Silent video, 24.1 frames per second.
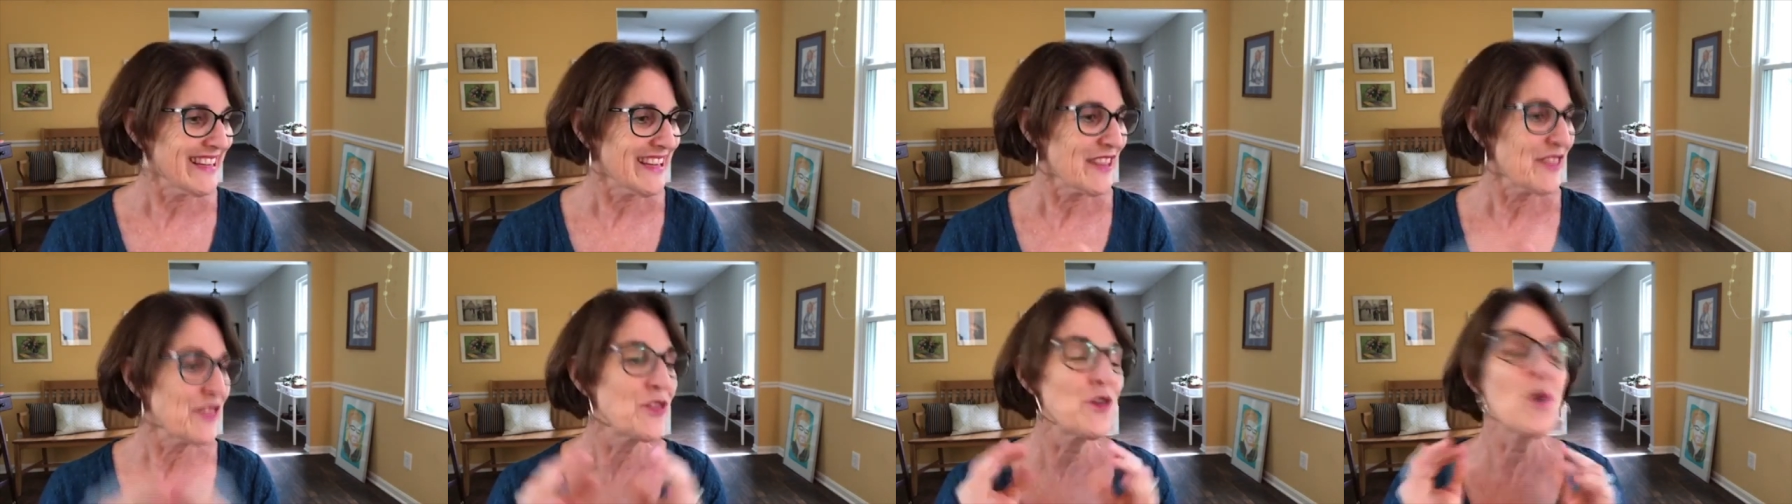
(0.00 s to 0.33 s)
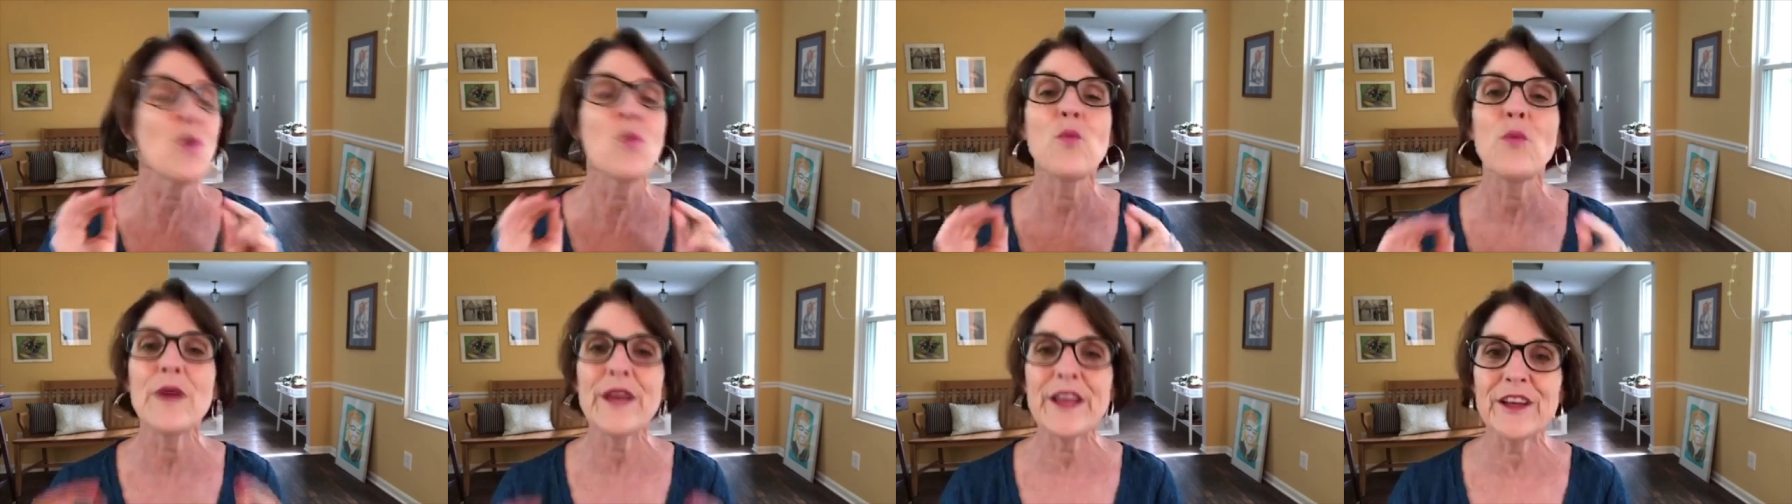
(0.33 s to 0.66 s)
The
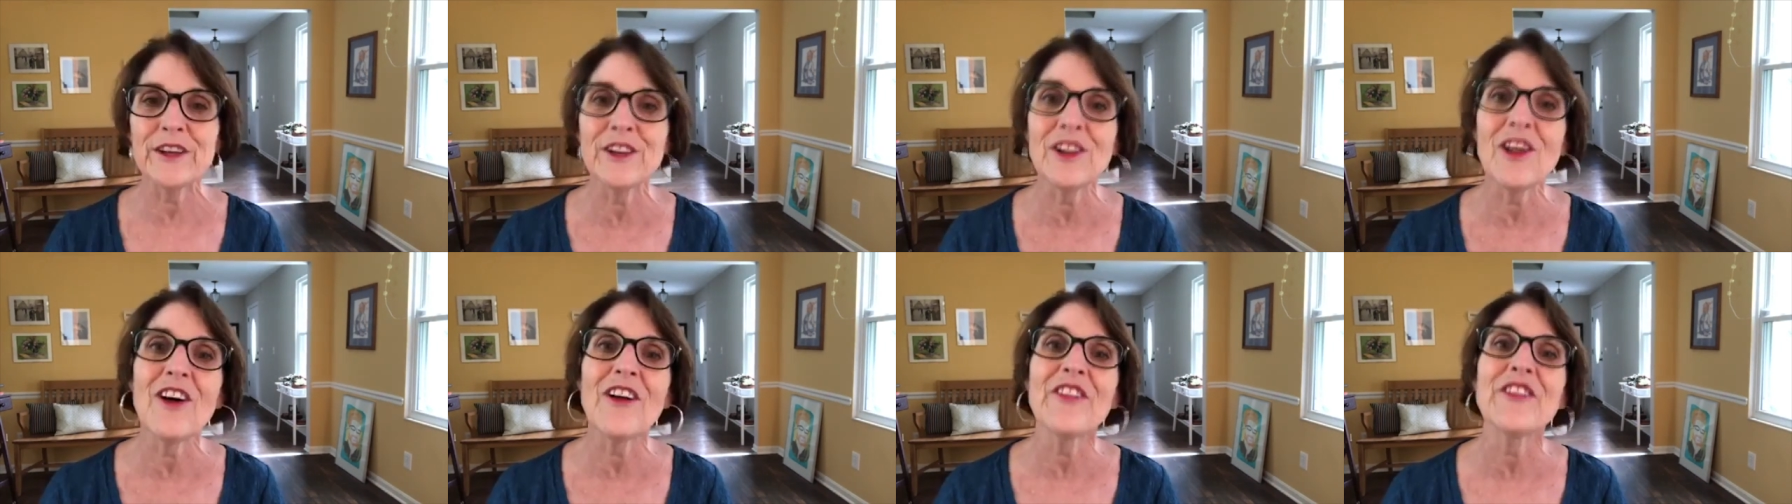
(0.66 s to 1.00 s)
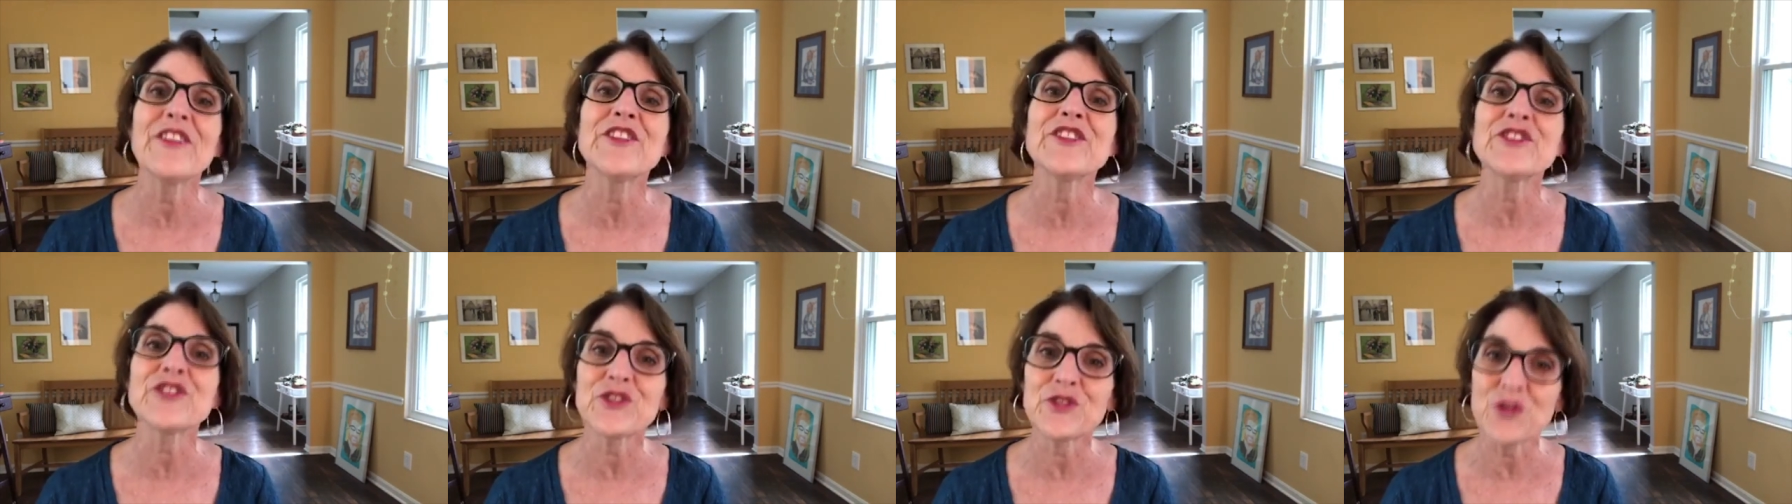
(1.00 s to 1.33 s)
Wheel on the
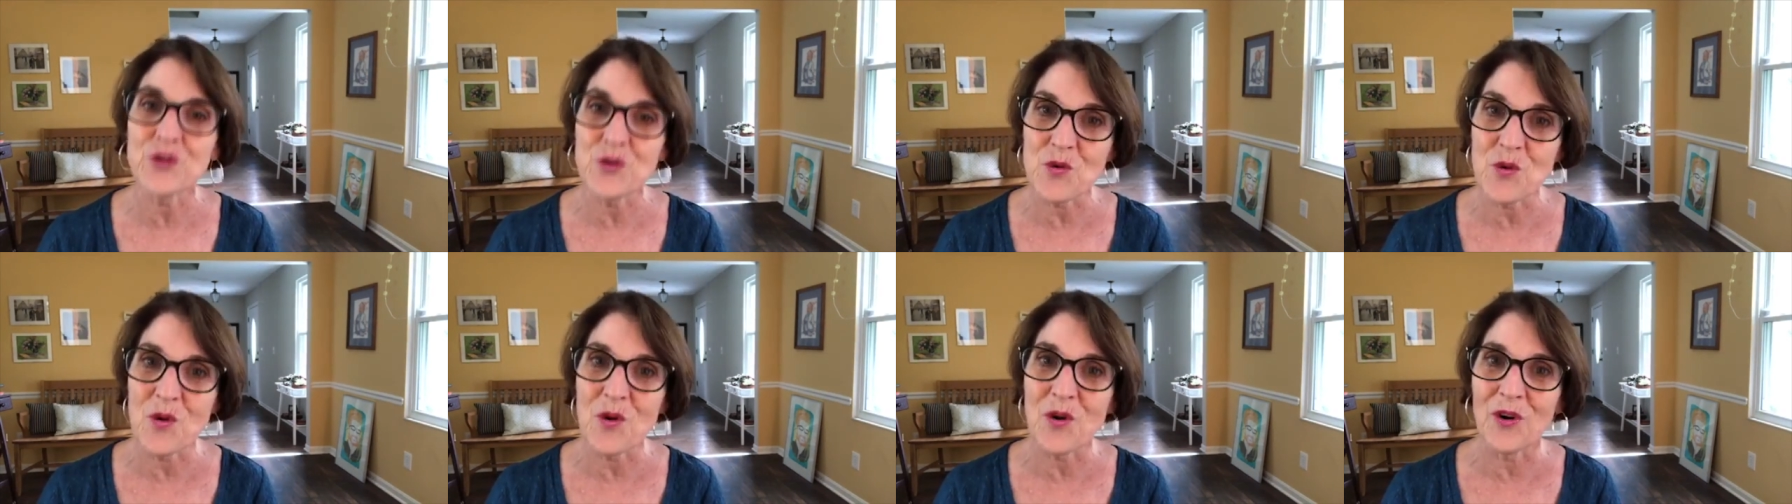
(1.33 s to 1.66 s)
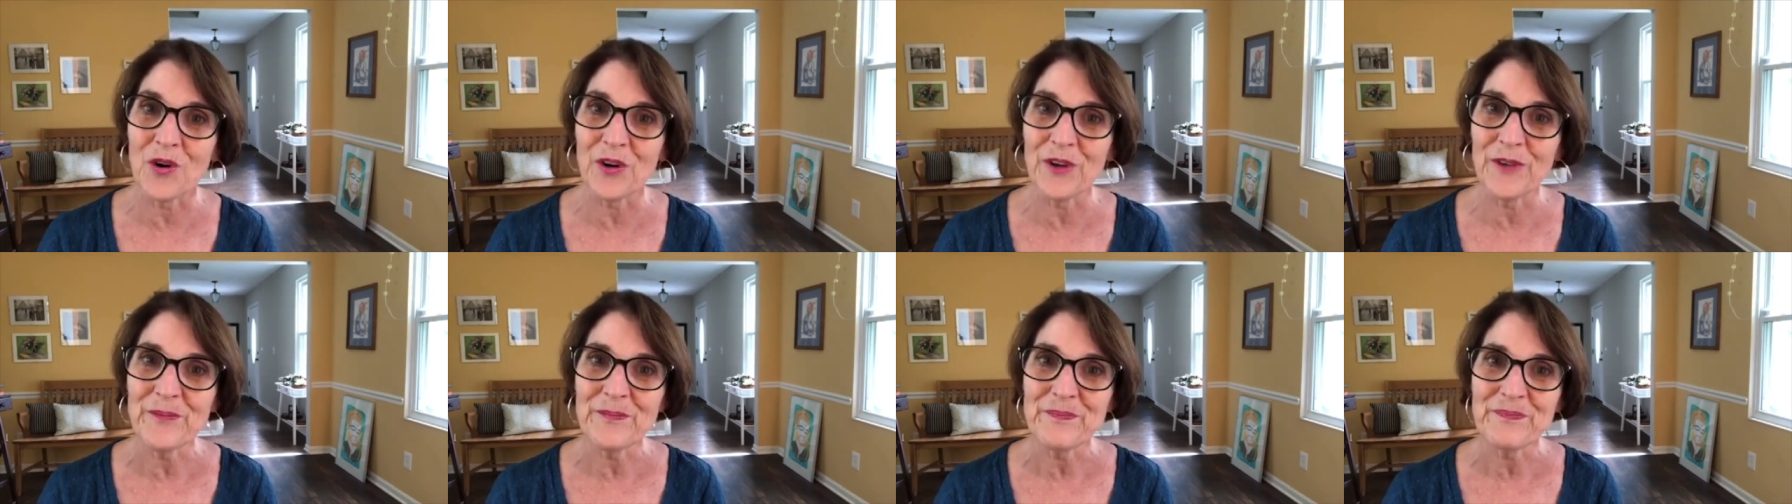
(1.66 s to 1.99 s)

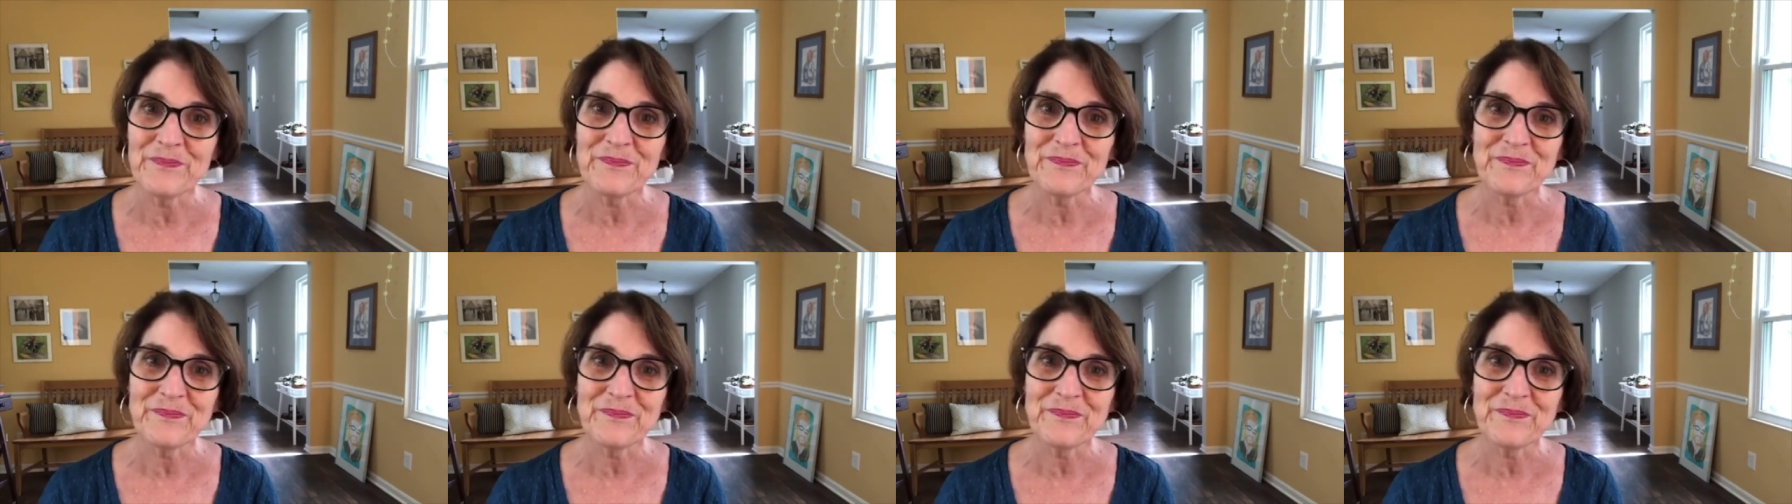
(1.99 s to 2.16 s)
School,